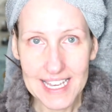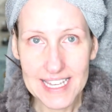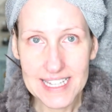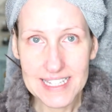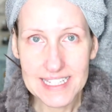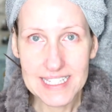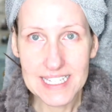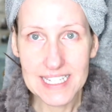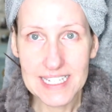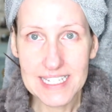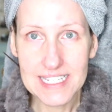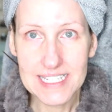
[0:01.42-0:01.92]

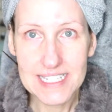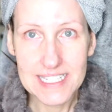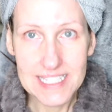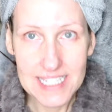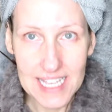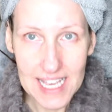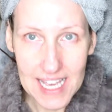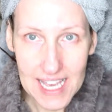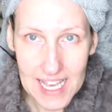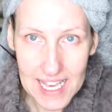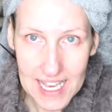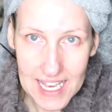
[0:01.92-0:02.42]
and
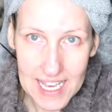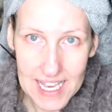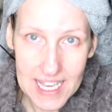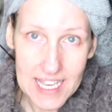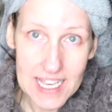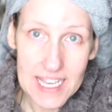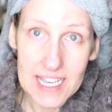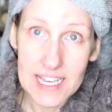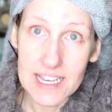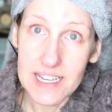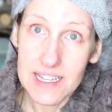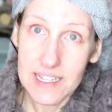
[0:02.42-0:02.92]

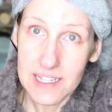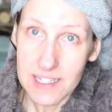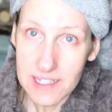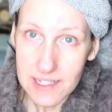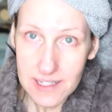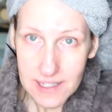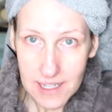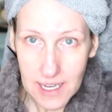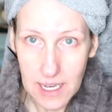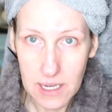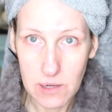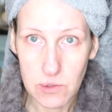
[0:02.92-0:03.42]
today
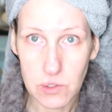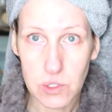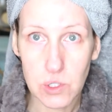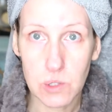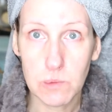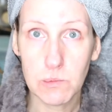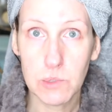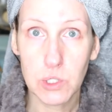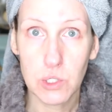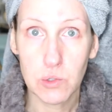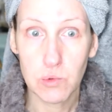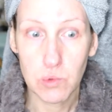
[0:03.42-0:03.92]
I
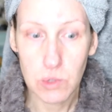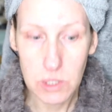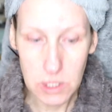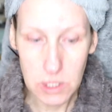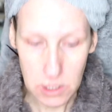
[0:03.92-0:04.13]
zoomed in